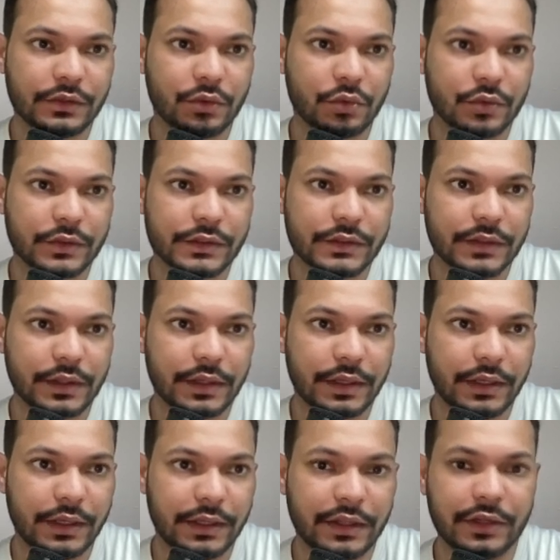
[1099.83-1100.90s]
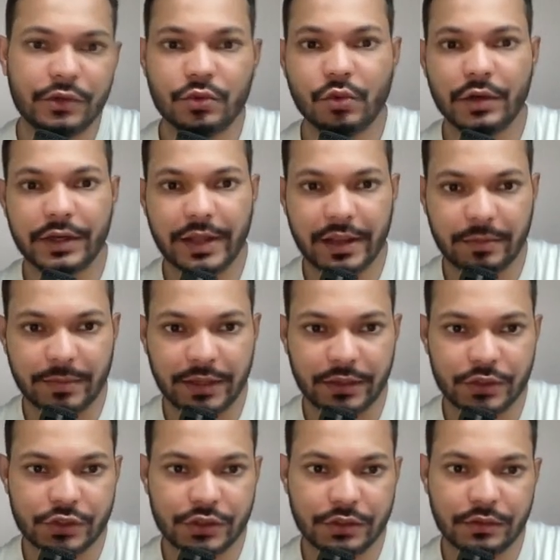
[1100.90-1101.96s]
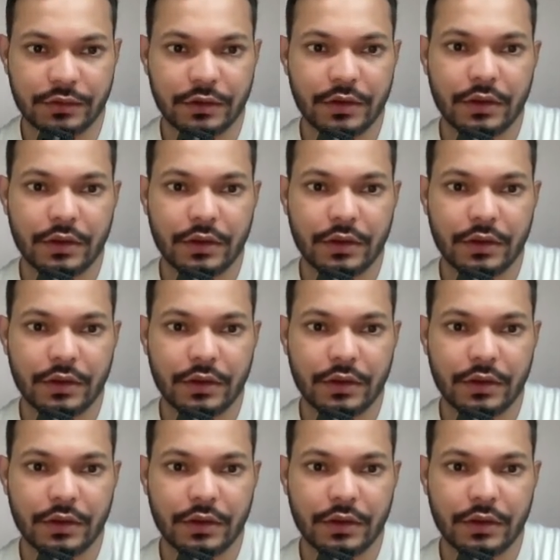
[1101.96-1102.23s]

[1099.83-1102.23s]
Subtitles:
codes in the Google Tag Manager.